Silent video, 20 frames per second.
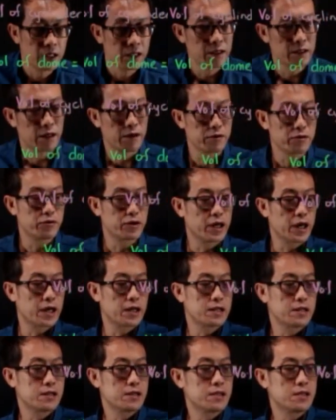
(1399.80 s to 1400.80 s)
Now you
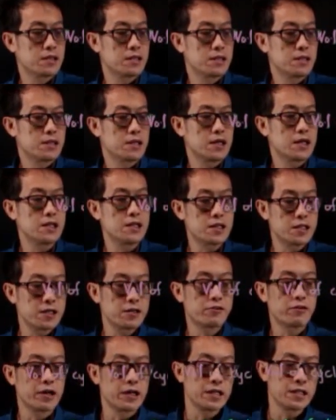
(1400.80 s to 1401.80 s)
can
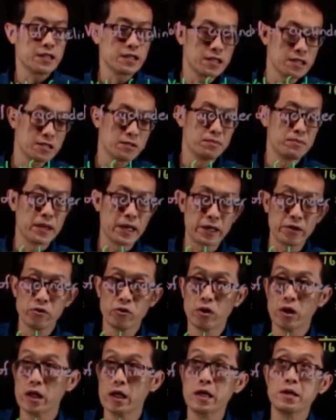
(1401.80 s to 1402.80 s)
integrate this
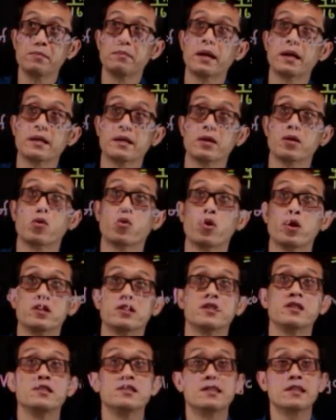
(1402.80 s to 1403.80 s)
manually, but the
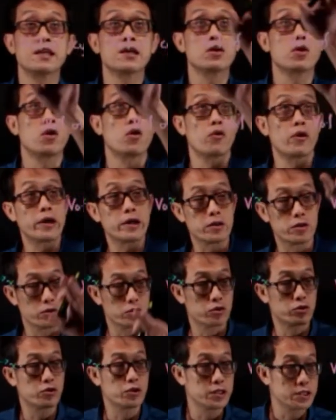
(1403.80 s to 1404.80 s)
question said correct to
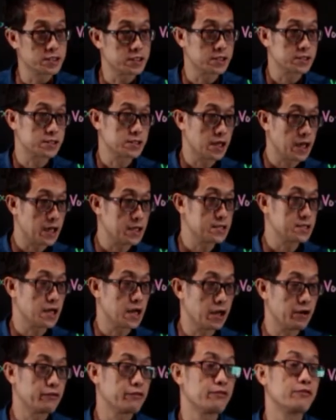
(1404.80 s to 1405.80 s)

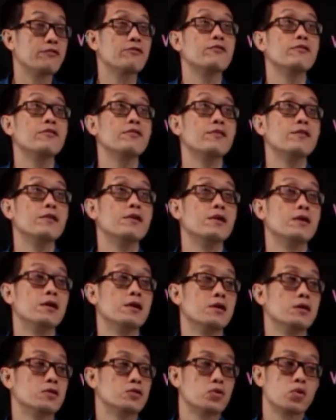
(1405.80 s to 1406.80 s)
3SF.
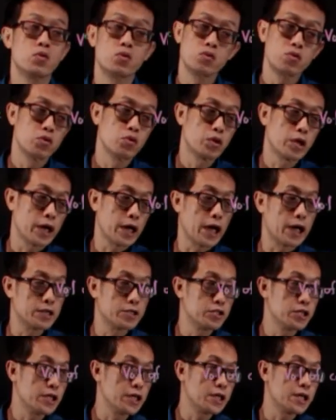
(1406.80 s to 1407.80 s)
So you can
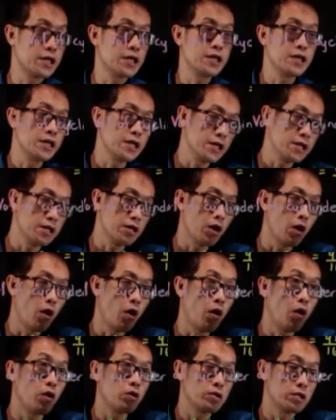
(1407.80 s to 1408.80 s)
actually key
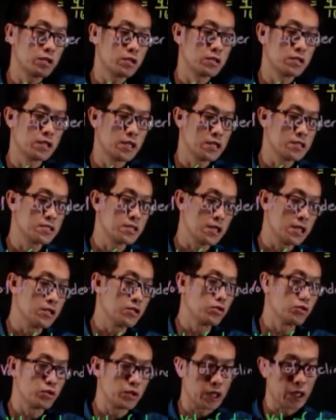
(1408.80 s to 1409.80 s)
all this
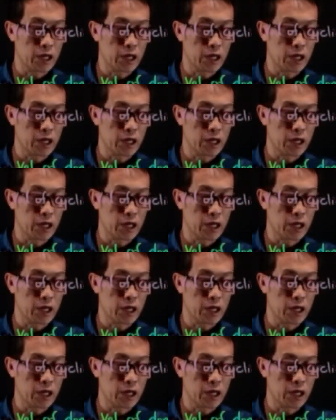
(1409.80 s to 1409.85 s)
into the